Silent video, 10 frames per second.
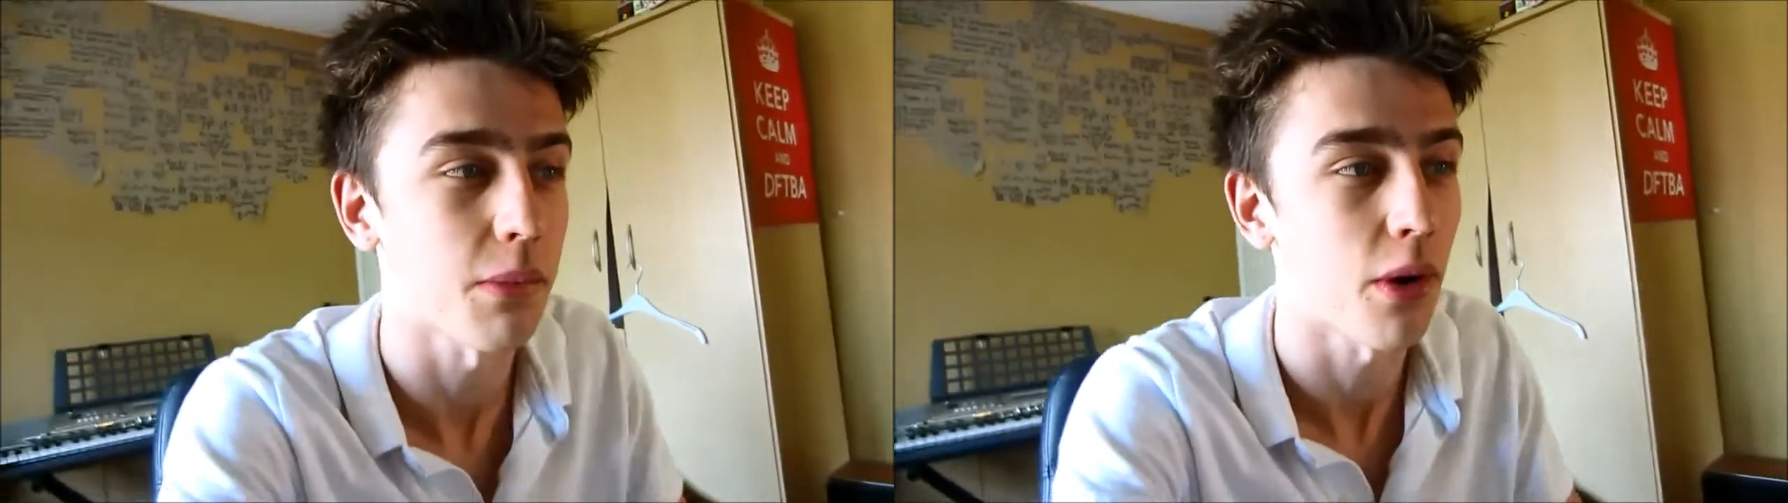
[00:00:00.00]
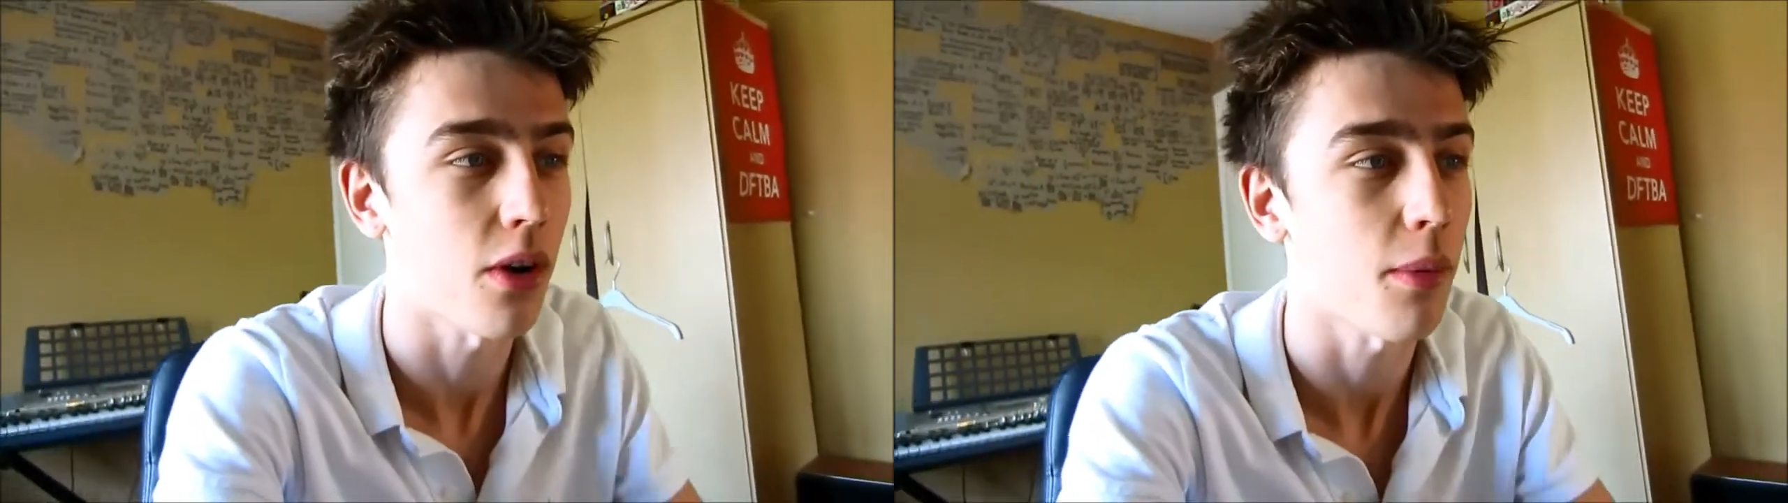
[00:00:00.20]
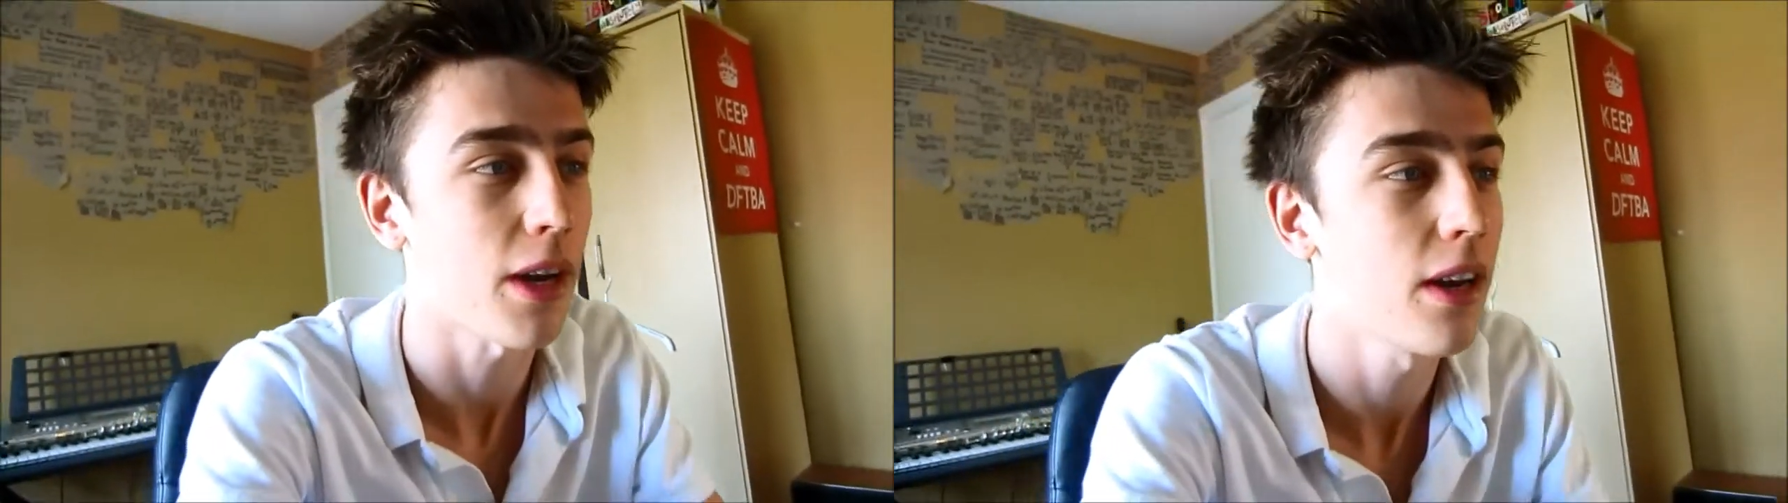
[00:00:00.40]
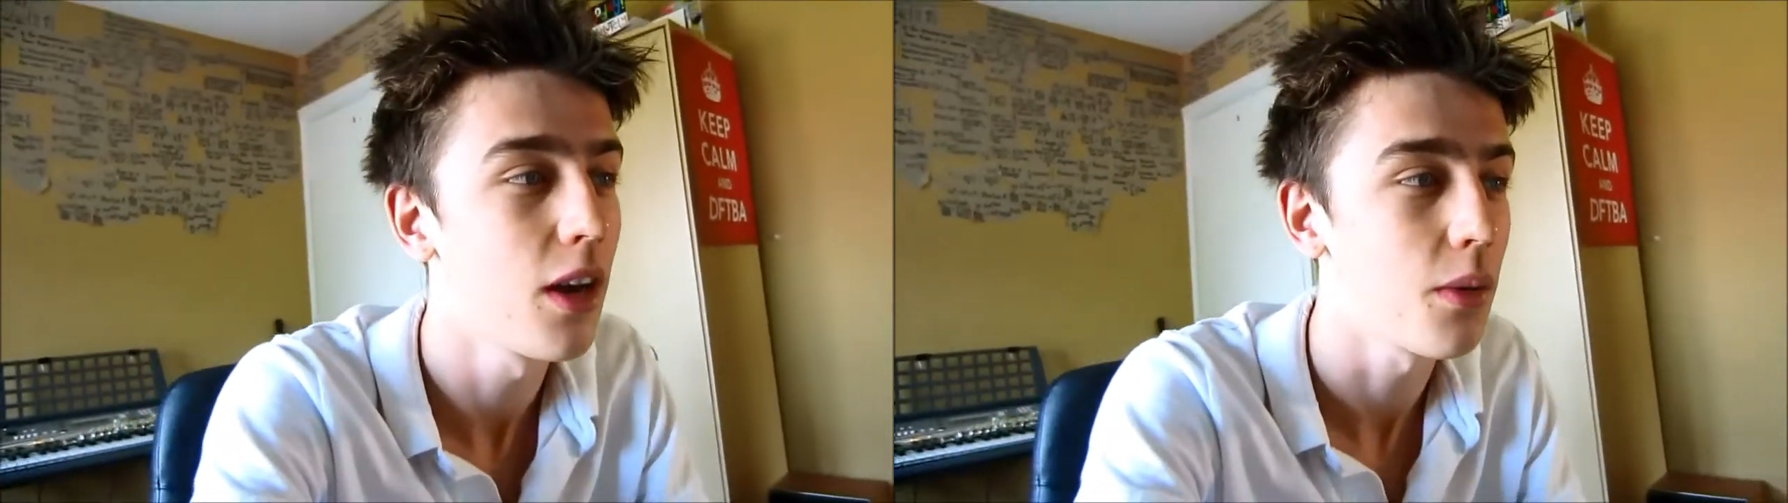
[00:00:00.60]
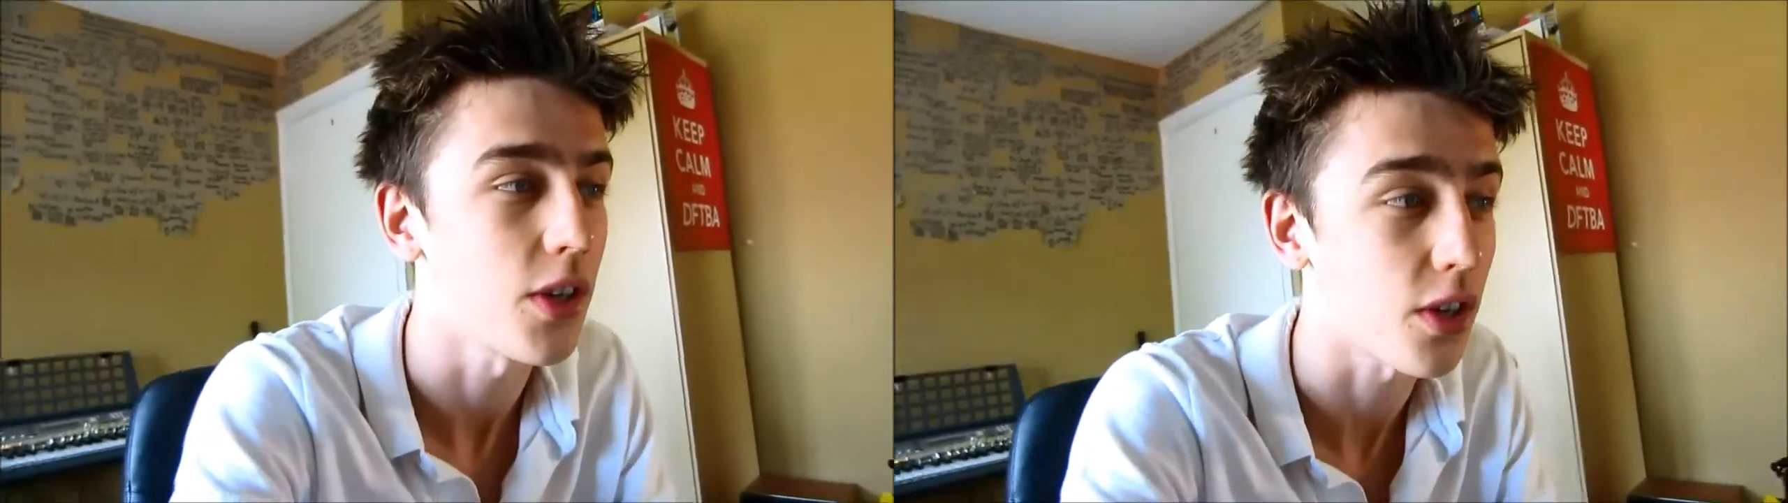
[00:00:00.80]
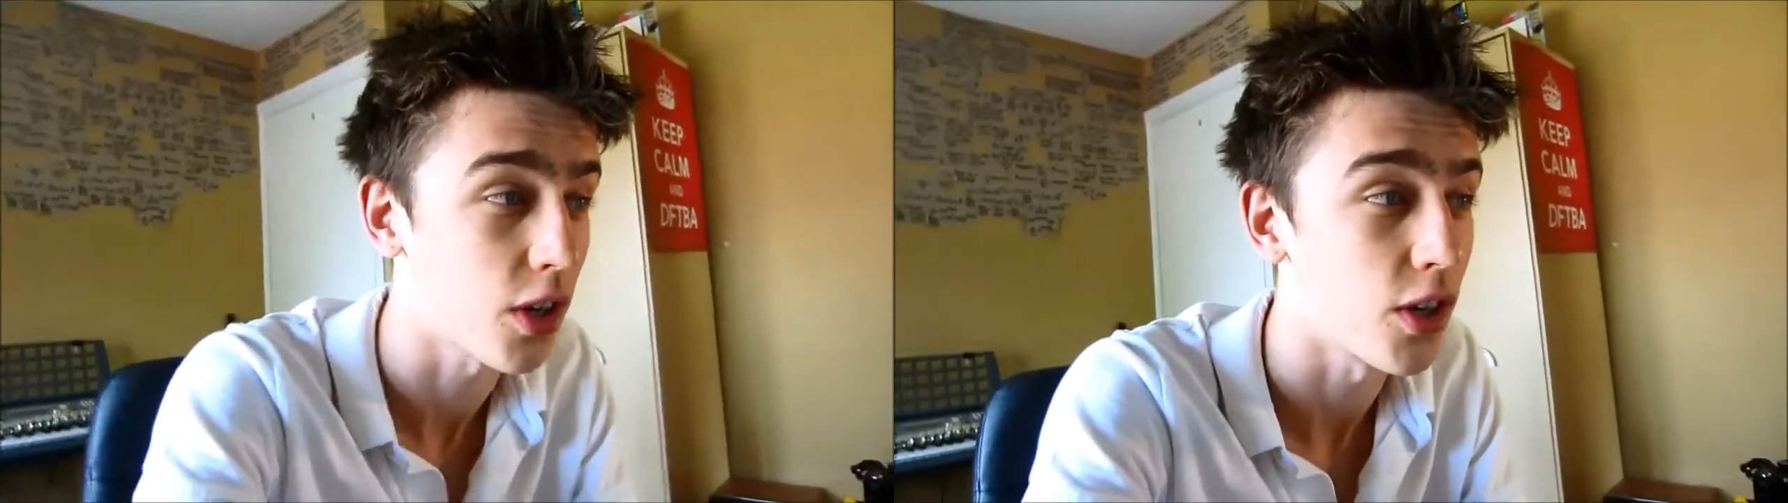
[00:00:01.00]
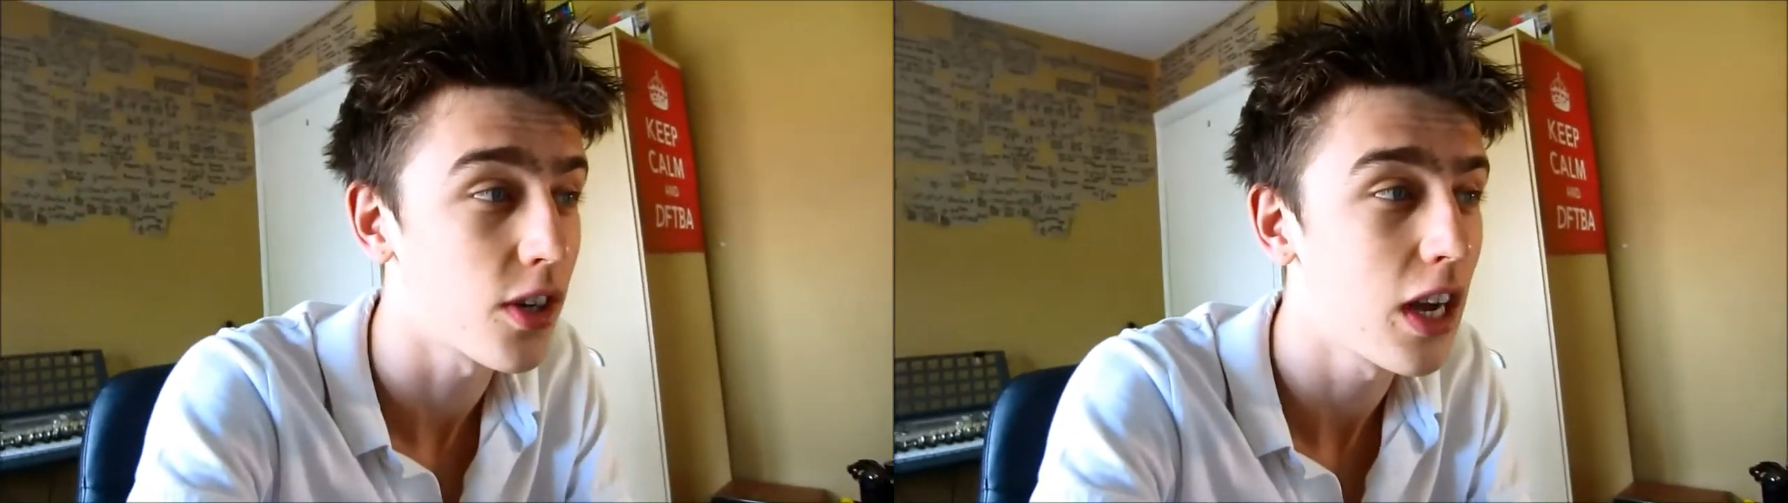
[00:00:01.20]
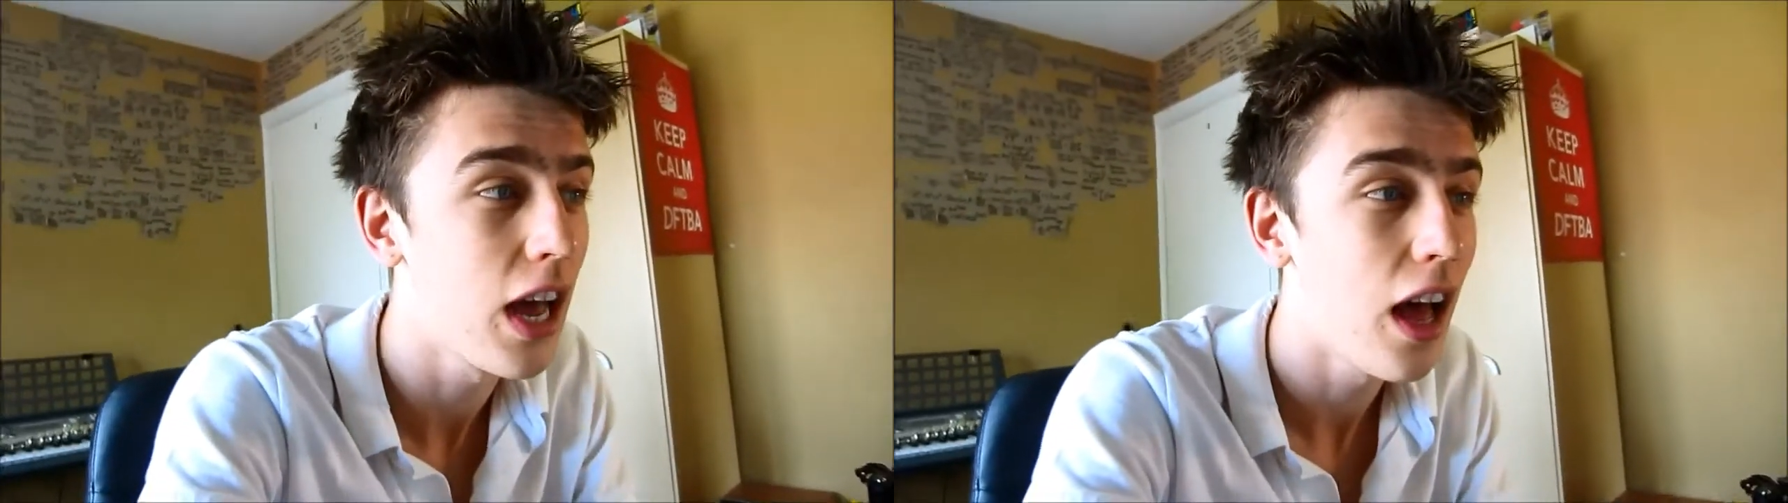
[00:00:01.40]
programming, which is good.